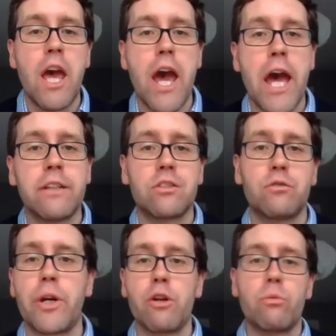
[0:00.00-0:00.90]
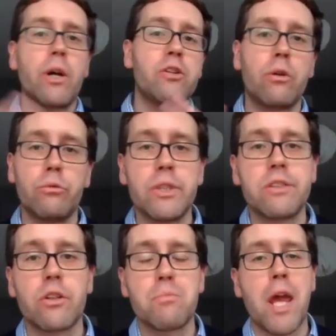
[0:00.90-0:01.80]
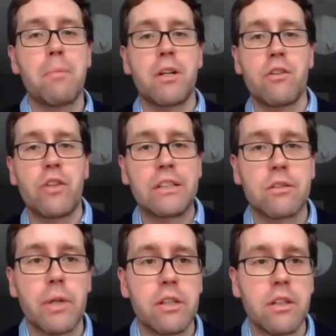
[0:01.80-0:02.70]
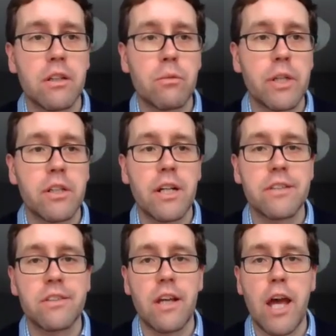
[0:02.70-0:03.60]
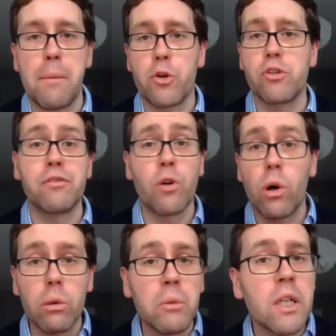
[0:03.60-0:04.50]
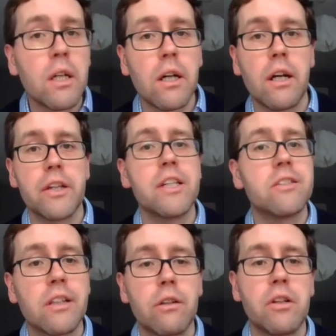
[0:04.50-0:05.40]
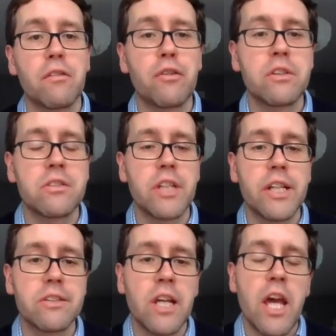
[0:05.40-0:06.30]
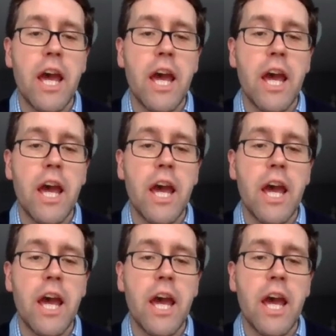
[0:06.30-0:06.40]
and sort of where you write your own research paper. And I think it's quite a nice module for all years, including first years.